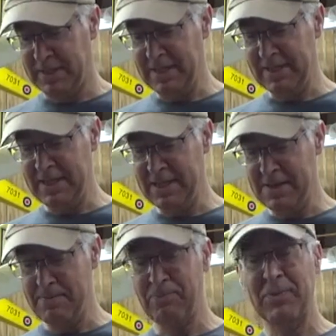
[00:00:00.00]
The other thing,
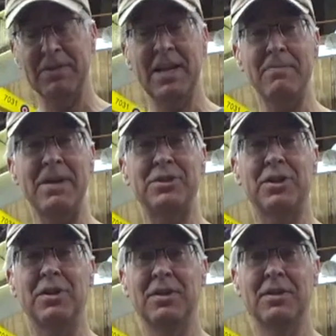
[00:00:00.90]
tape measure.
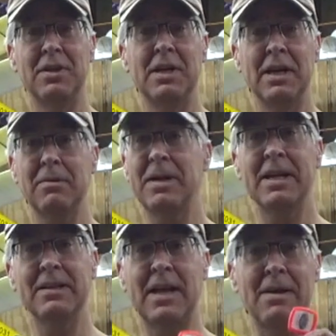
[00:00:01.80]
I don't know
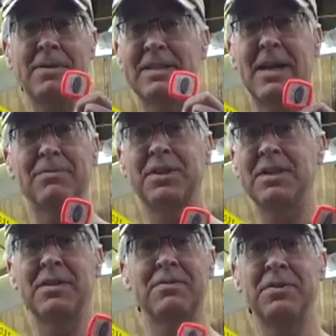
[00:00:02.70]
how many times get
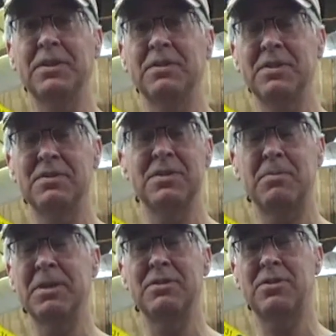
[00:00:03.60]
to the field and
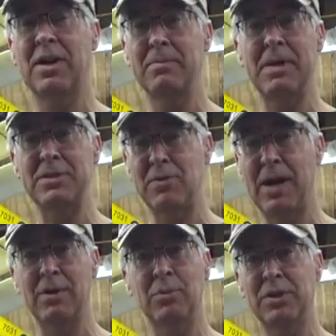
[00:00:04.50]
somebody's trying to mess
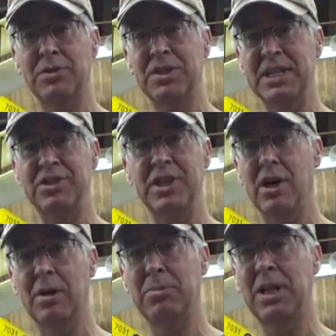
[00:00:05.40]
around with their CG
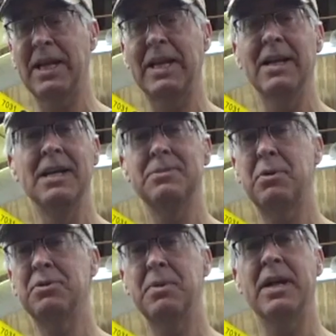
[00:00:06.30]
on a plane. It's
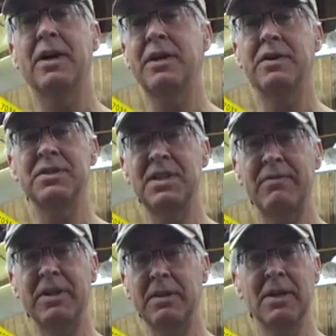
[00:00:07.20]
supposed to be at
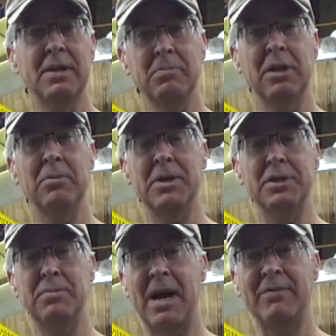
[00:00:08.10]
170 millimeters
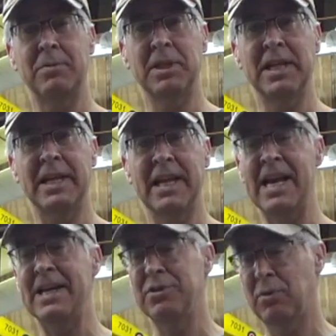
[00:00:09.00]
back from the leading
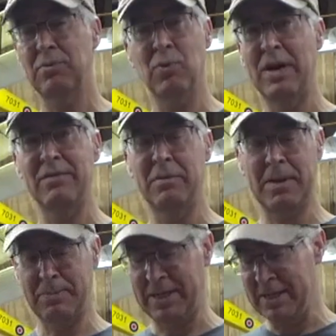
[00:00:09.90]
edge or whatever it
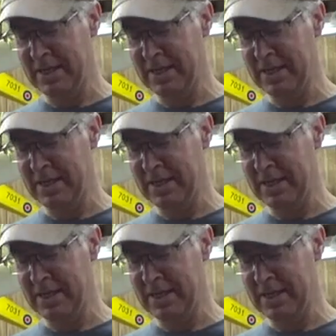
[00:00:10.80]
might be.